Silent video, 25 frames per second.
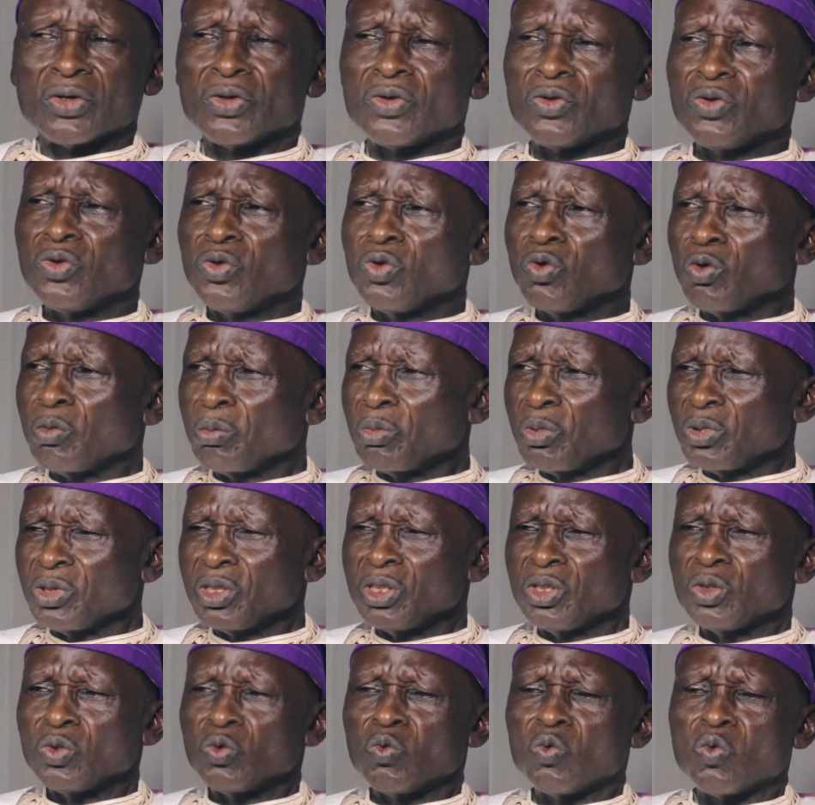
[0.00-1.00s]

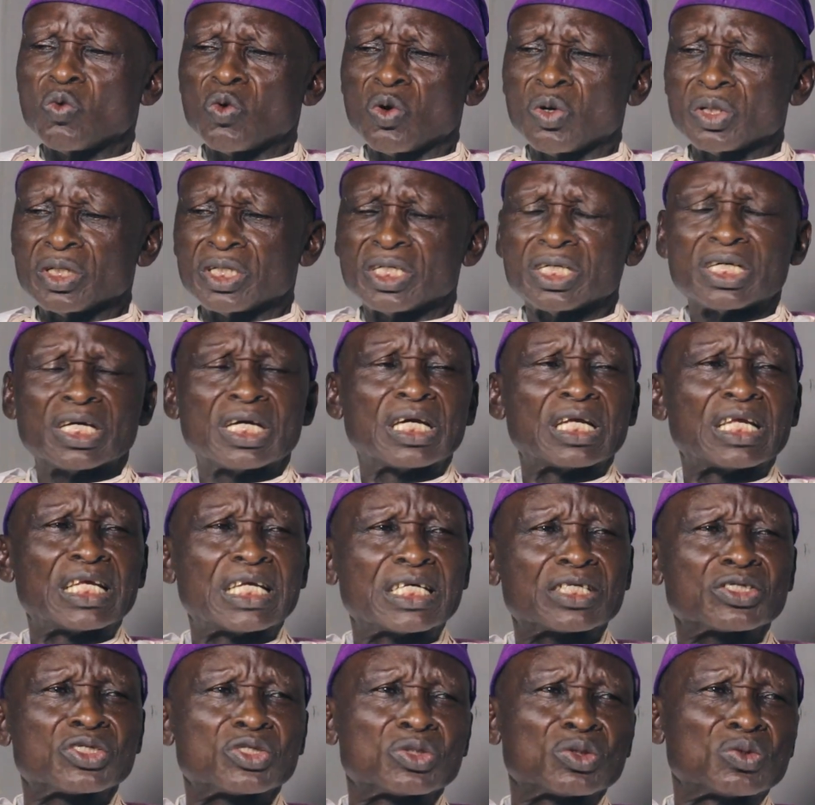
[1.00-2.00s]
nobody won
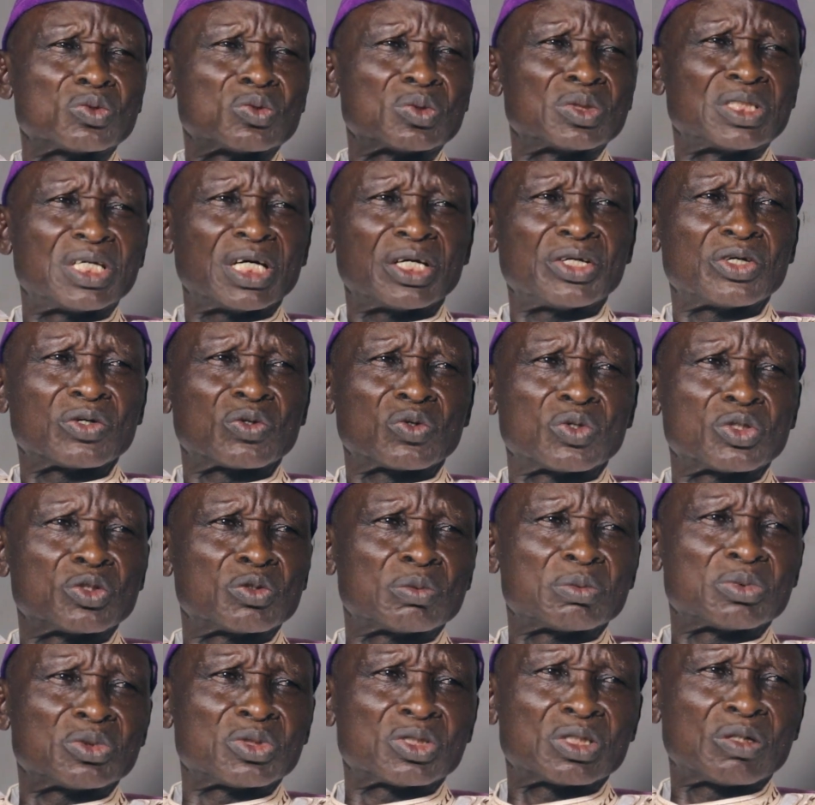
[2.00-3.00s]
election without the
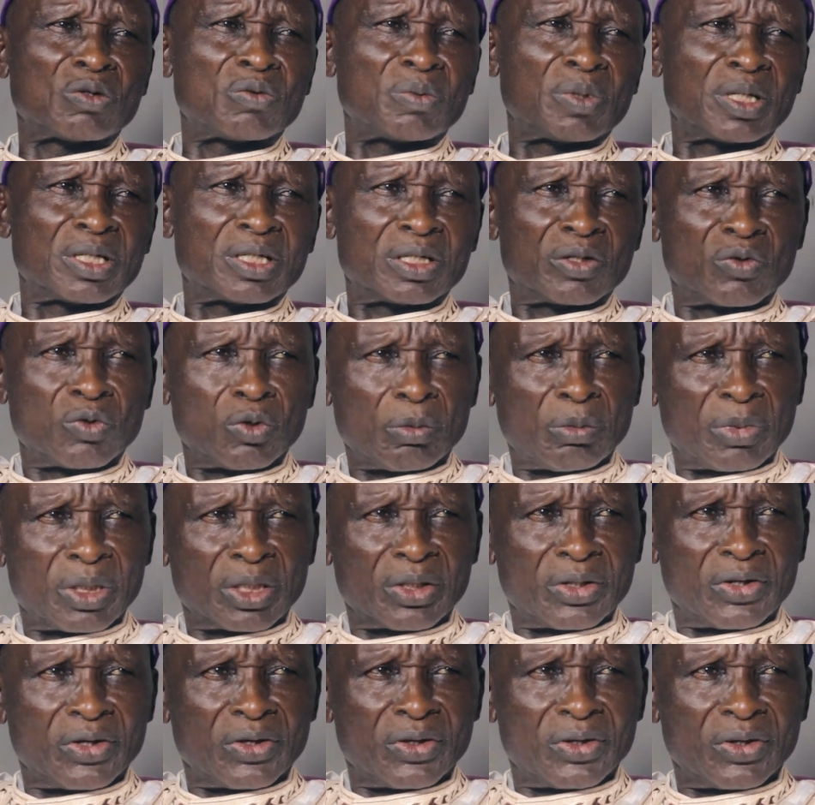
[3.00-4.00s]
contribution of an Eggons.
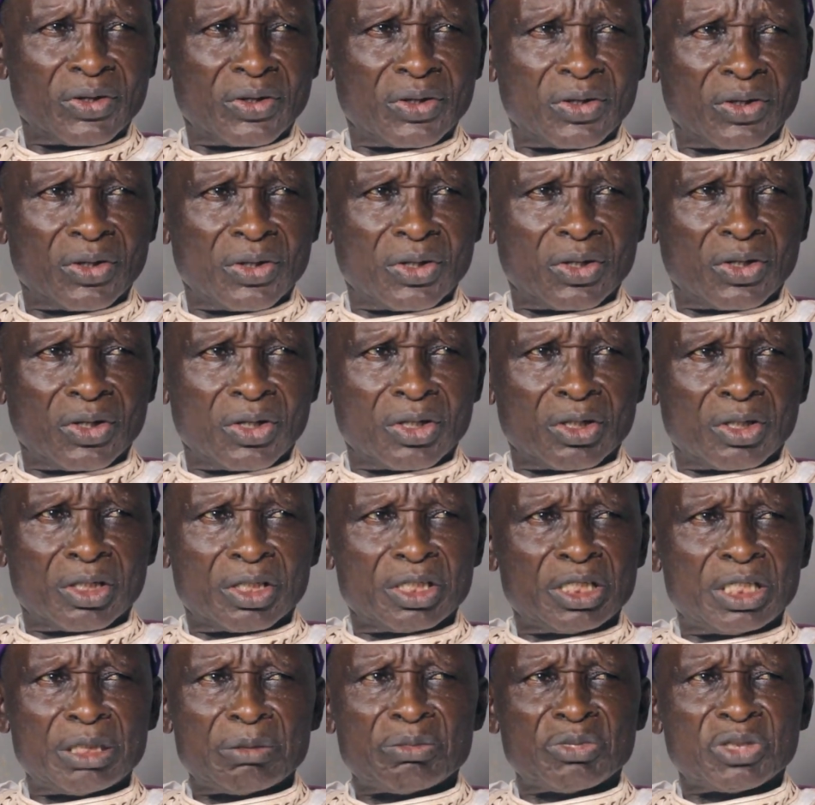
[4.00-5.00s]

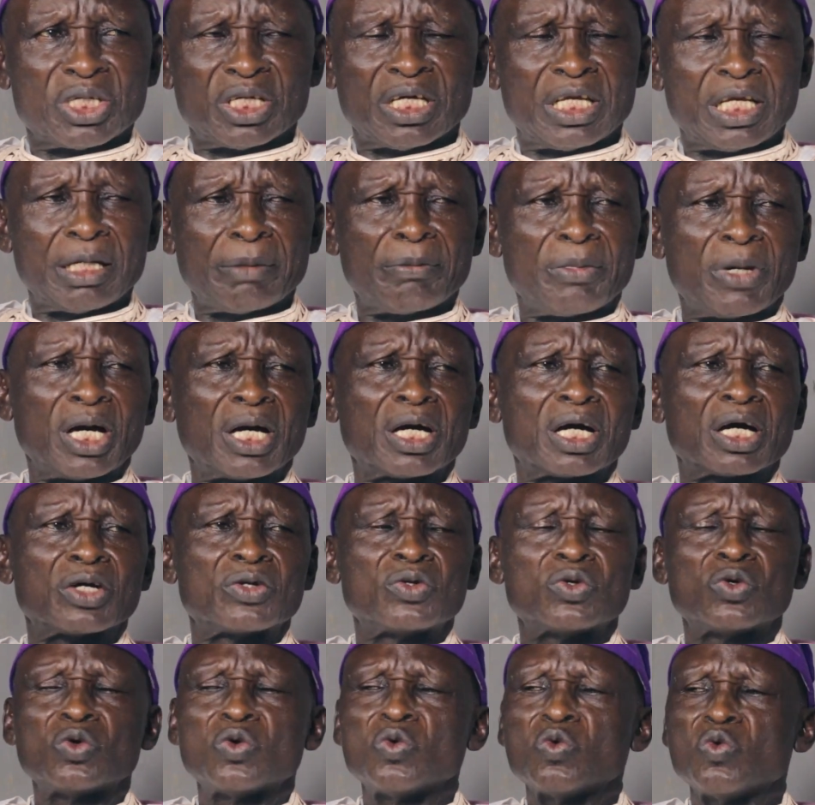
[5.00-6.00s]
The Migilima
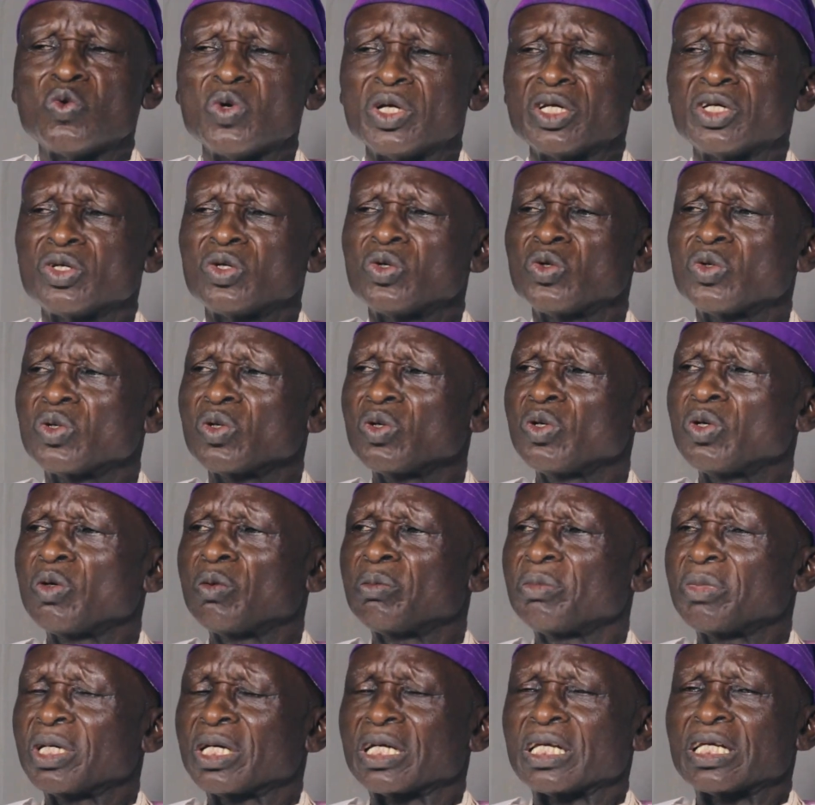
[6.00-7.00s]
cannot win local
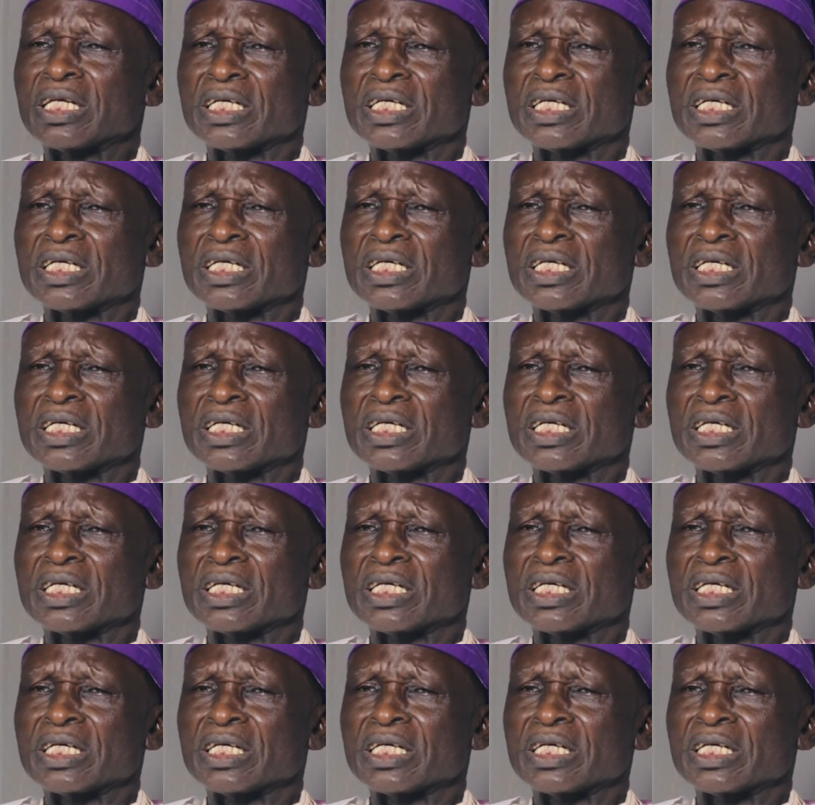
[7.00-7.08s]
government